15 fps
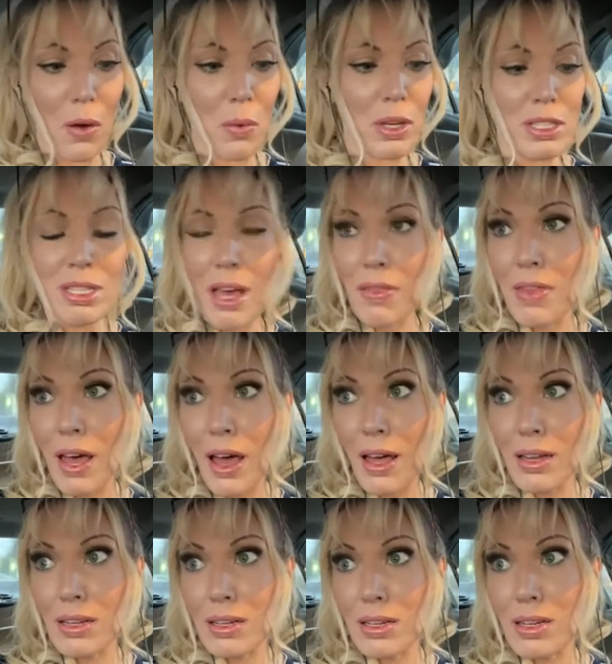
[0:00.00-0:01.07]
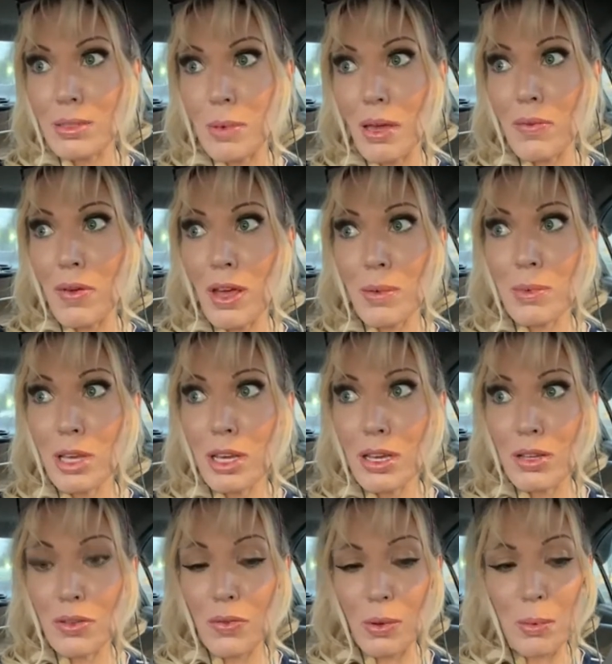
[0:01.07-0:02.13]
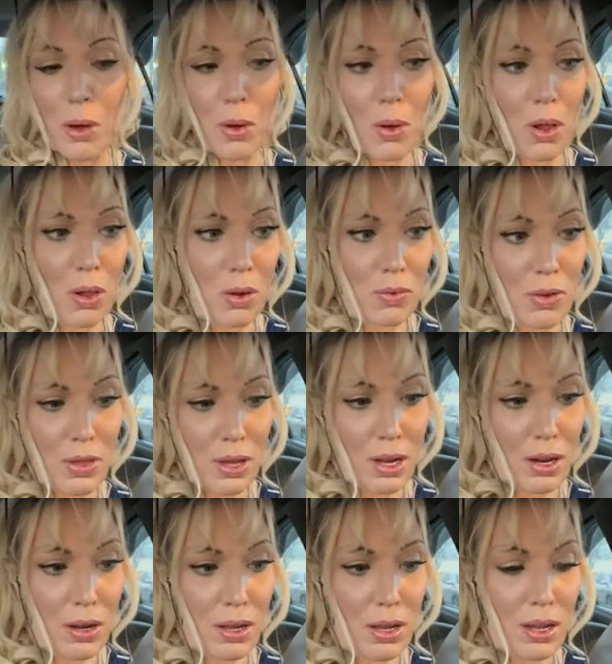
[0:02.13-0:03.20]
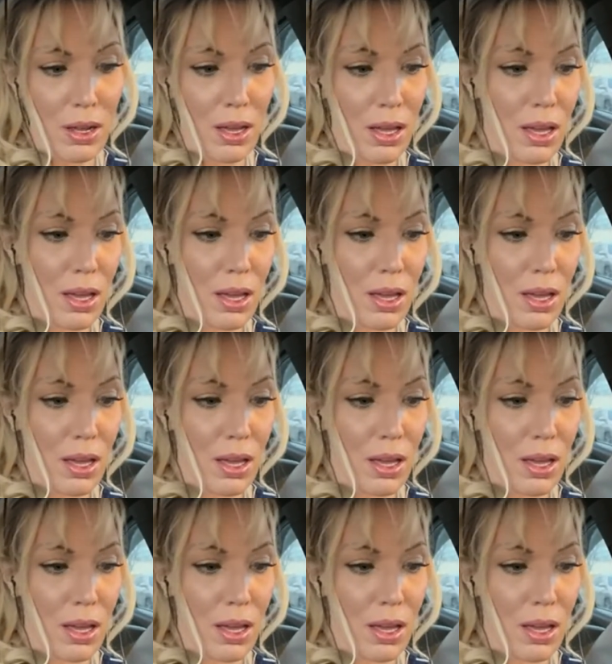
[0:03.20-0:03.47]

I've always said that because my family is from all over there